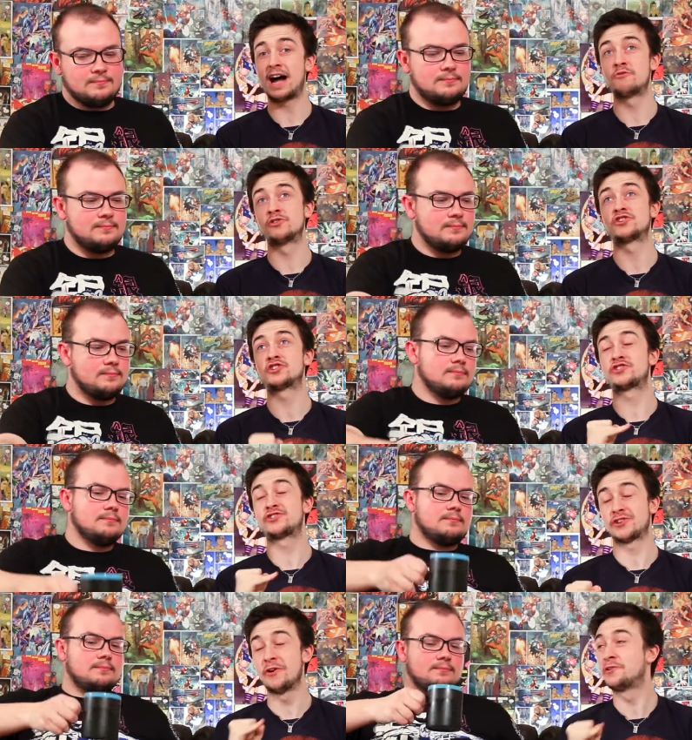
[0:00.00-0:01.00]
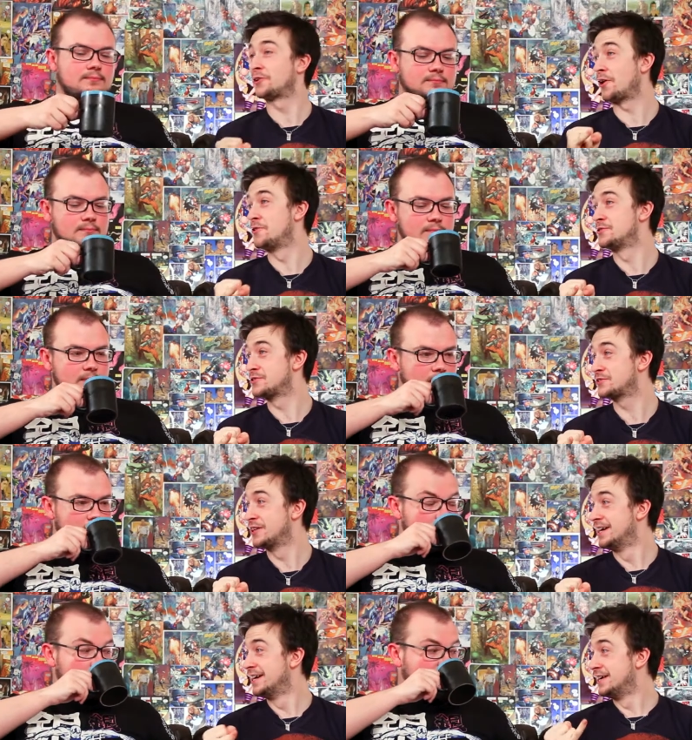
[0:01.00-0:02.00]
Speaker 1: I was so
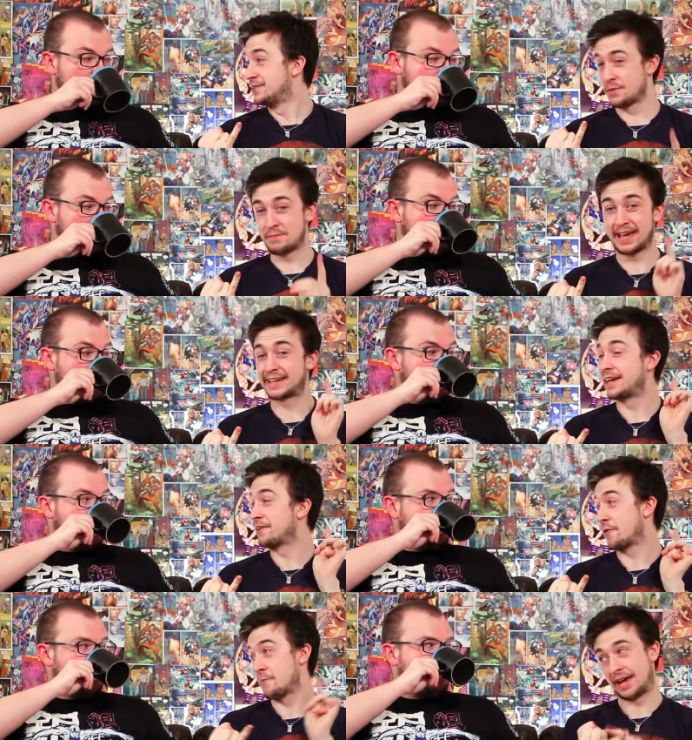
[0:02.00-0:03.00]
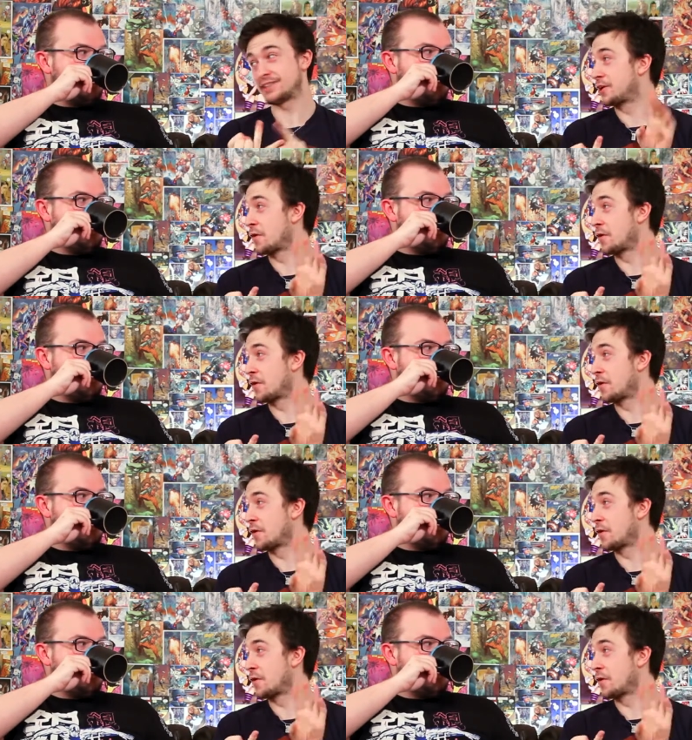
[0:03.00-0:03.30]
close to picking for best